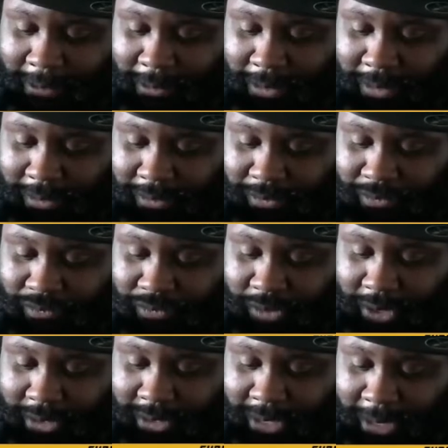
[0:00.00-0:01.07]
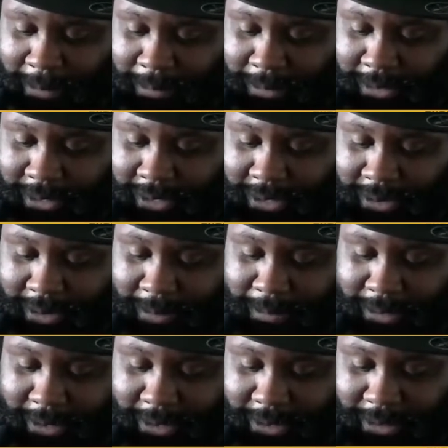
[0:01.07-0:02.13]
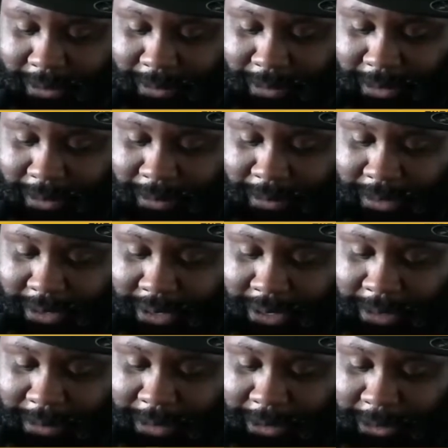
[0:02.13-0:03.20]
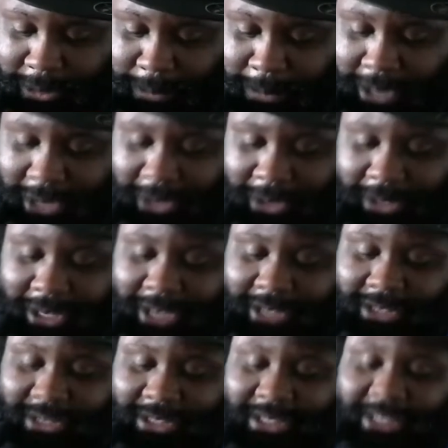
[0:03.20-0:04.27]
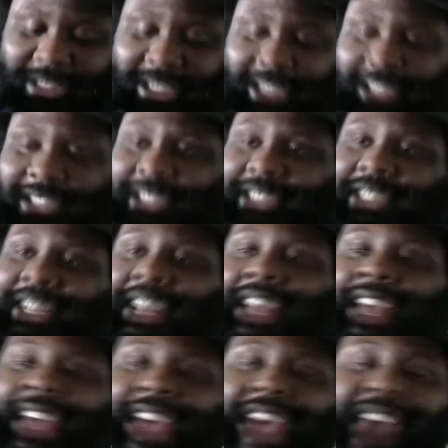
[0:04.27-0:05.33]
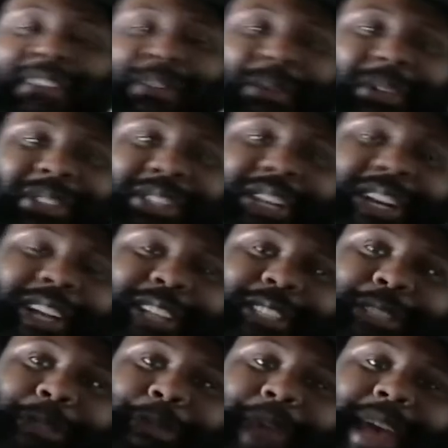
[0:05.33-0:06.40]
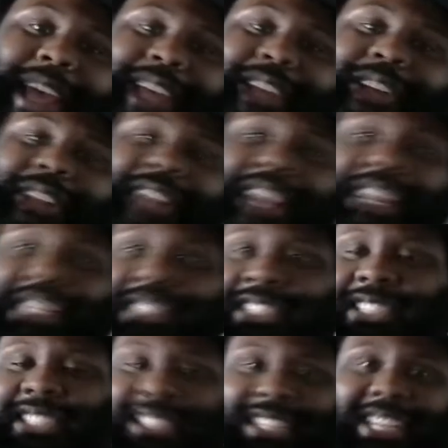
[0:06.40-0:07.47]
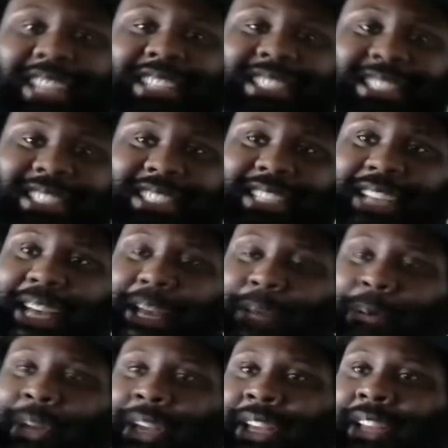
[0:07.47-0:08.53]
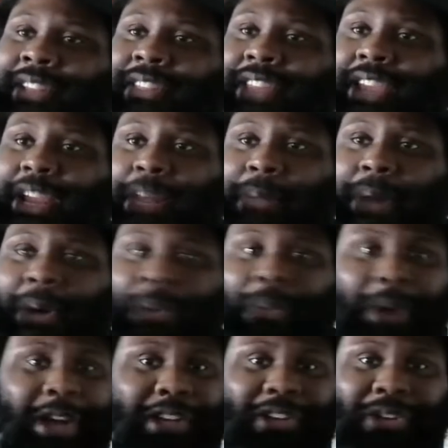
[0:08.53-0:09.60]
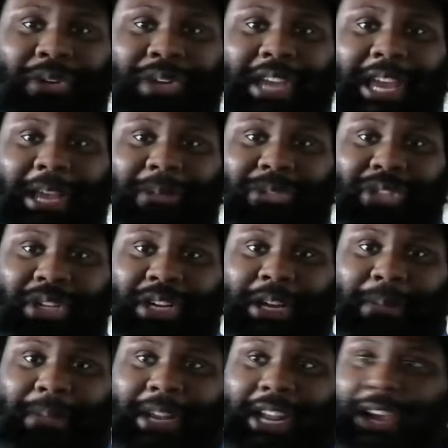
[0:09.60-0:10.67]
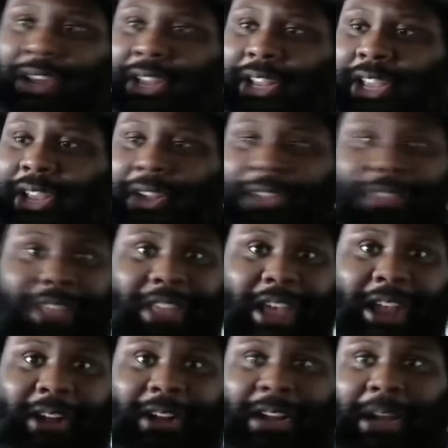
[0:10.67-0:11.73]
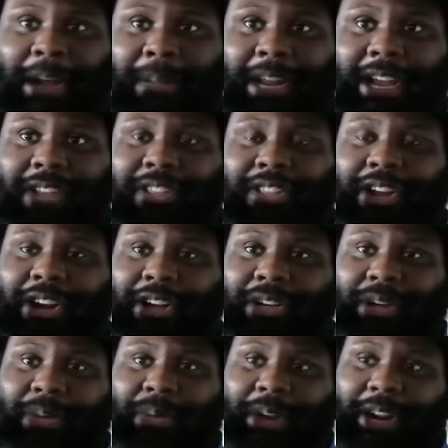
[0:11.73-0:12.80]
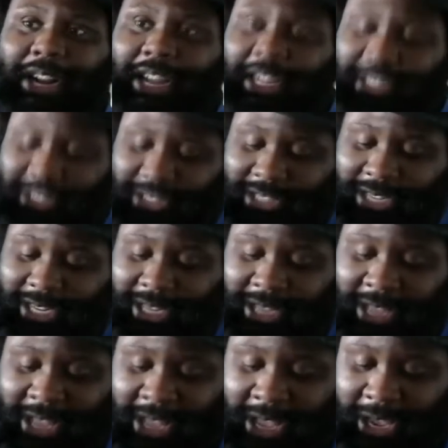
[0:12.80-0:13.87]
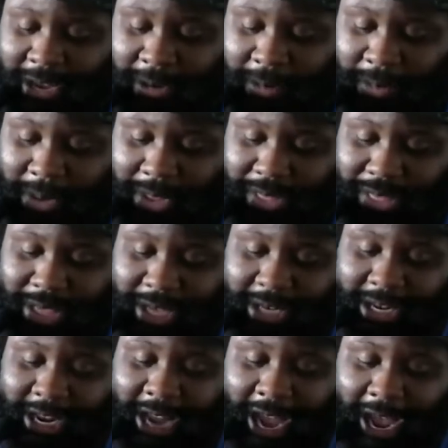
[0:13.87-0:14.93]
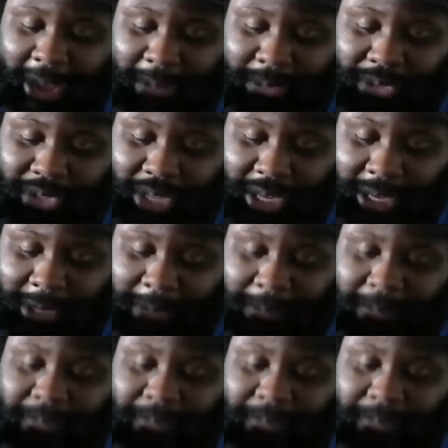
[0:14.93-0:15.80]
Where the fuck did I put it? Oh, I put it on the wrong one. Here we go. Speculation station. Everyone's on their speculation station time. Thinking about what new games are coming out here, there, coming out their underwear and shit. And the one thing that I was like,